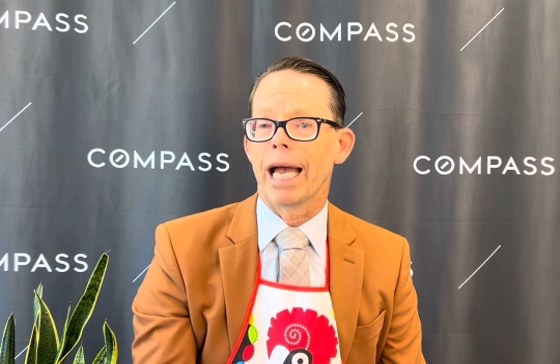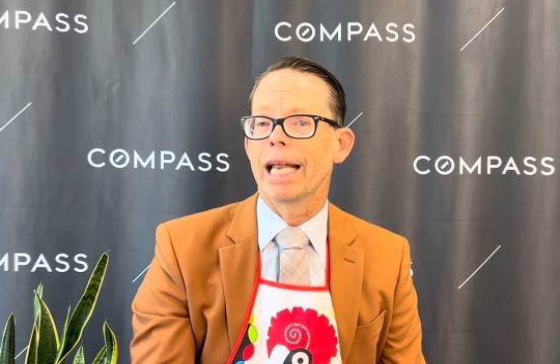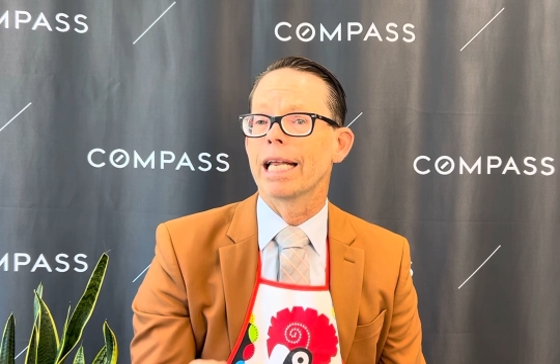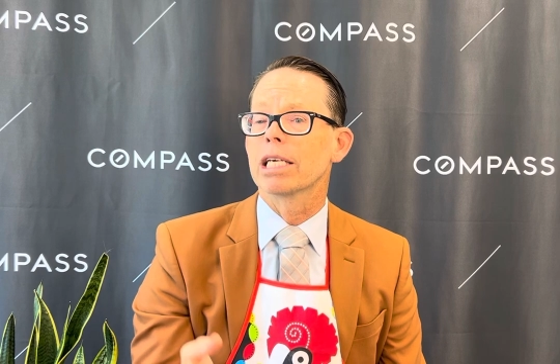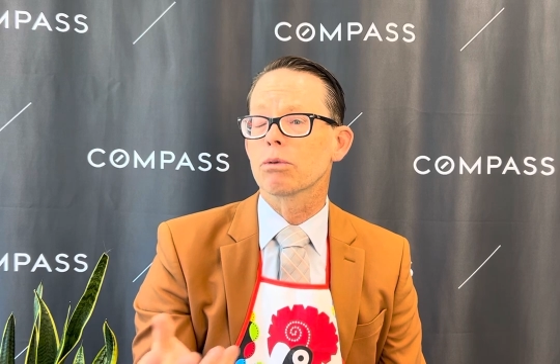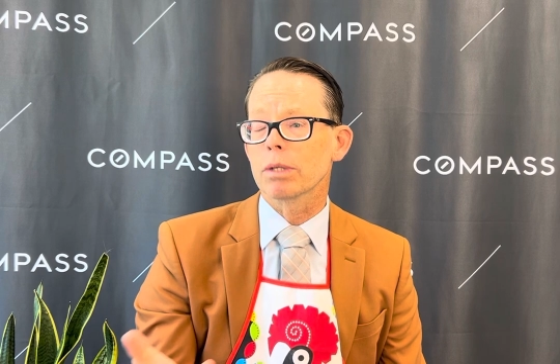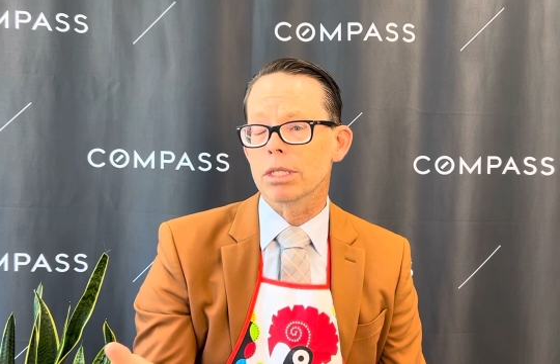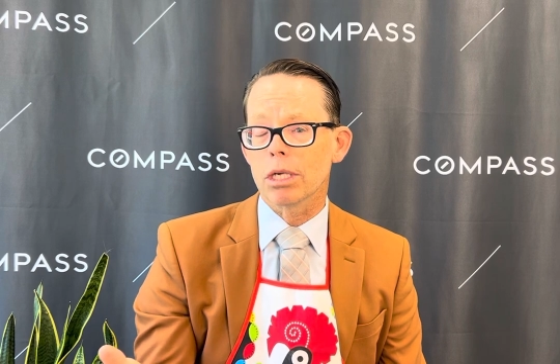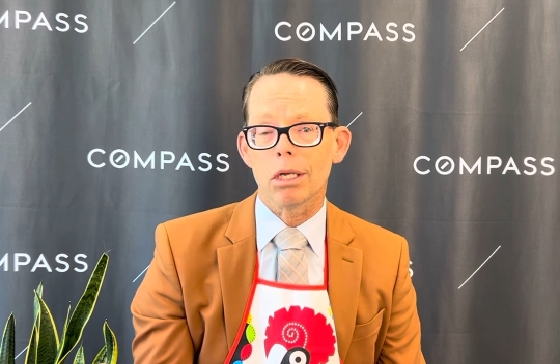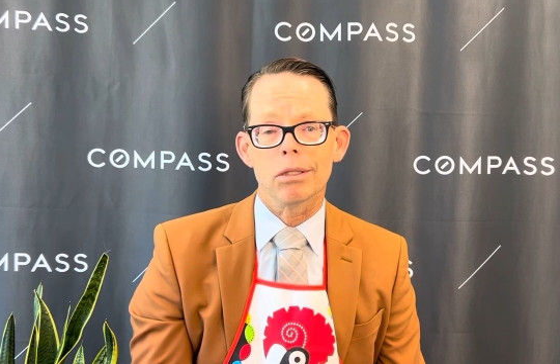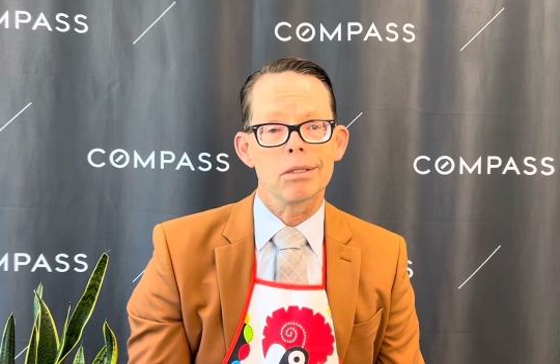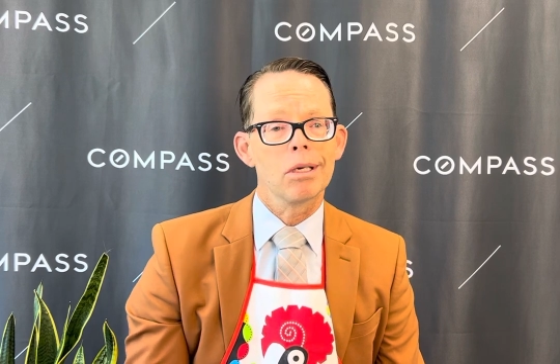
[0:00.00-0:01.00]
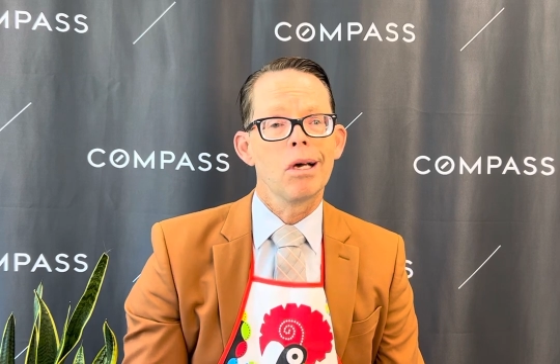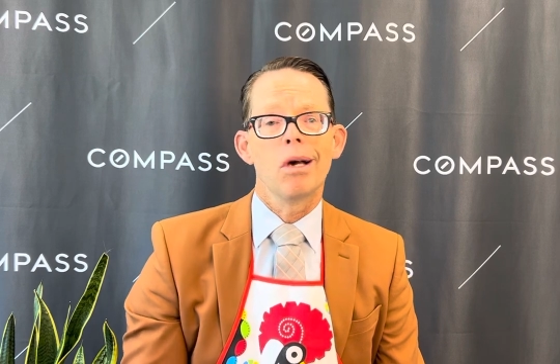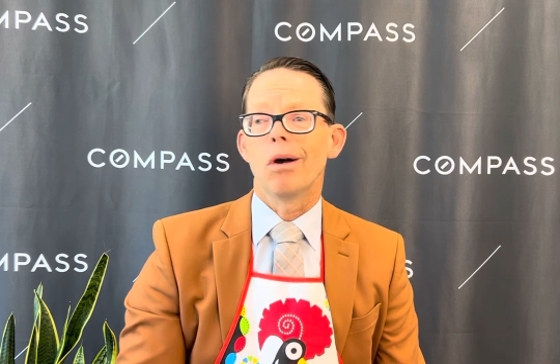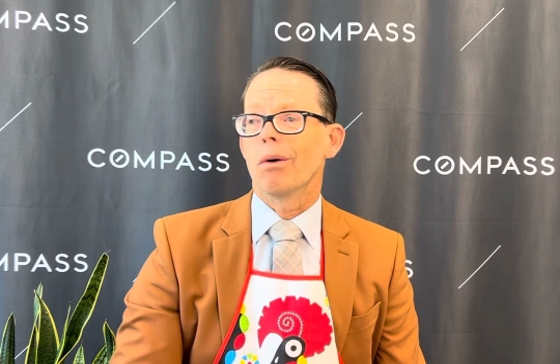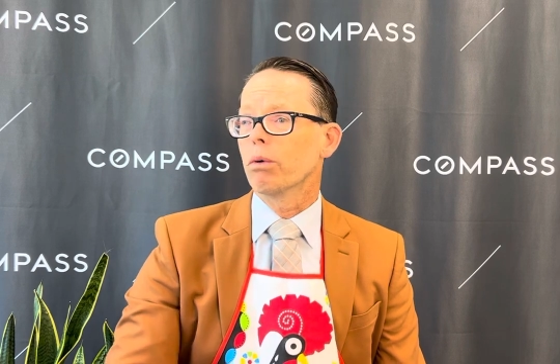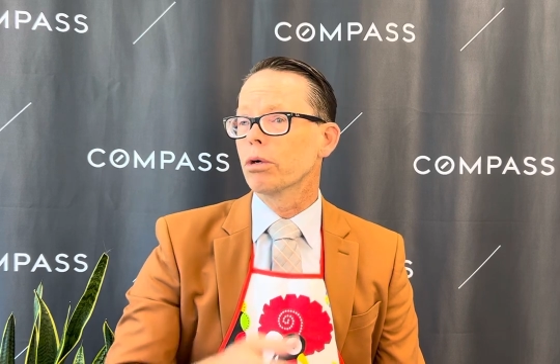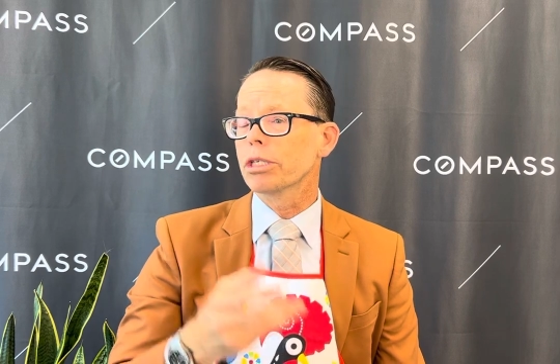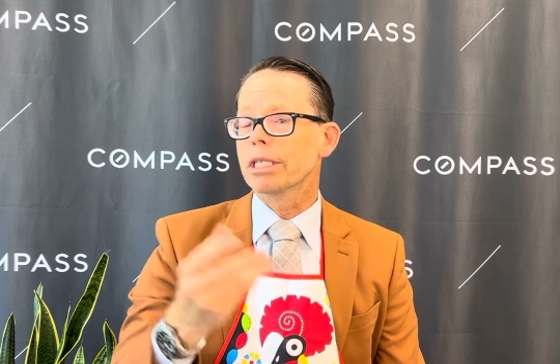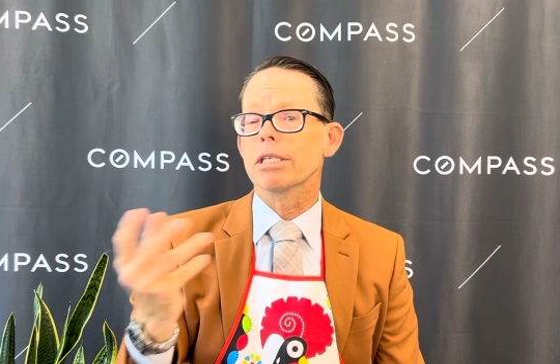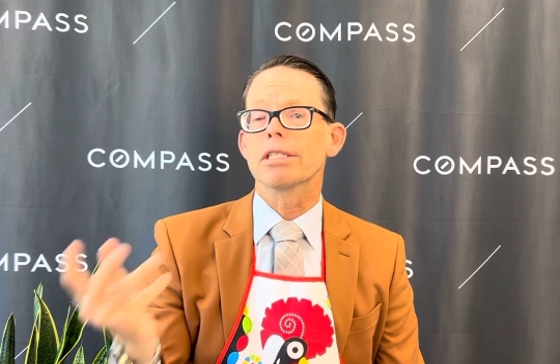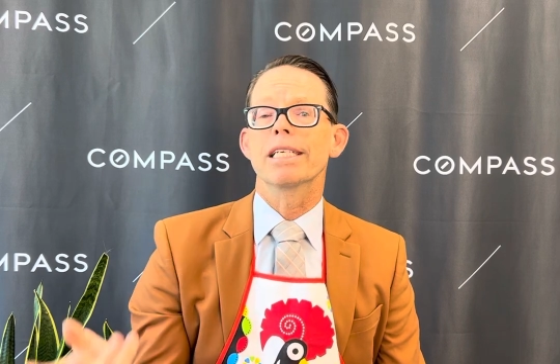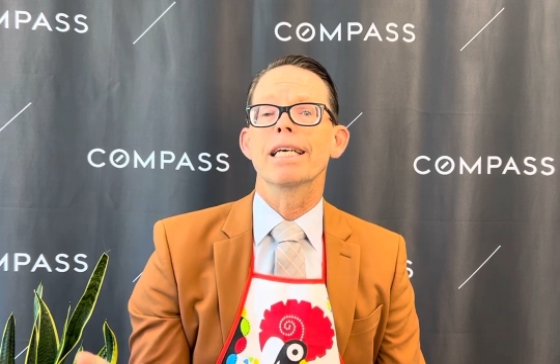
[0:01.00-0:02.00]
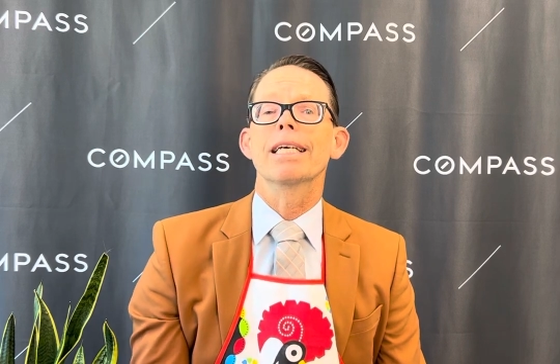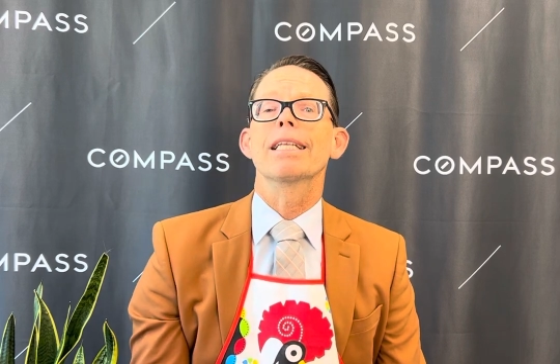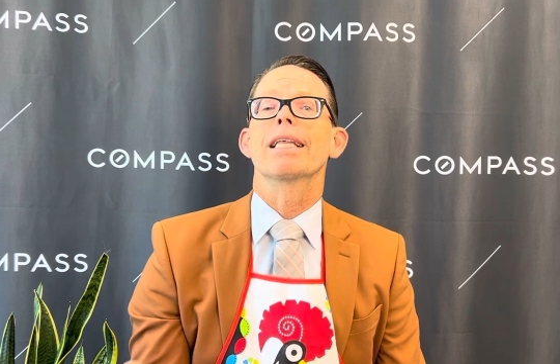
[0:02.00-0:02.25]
And as a result, we're still seeing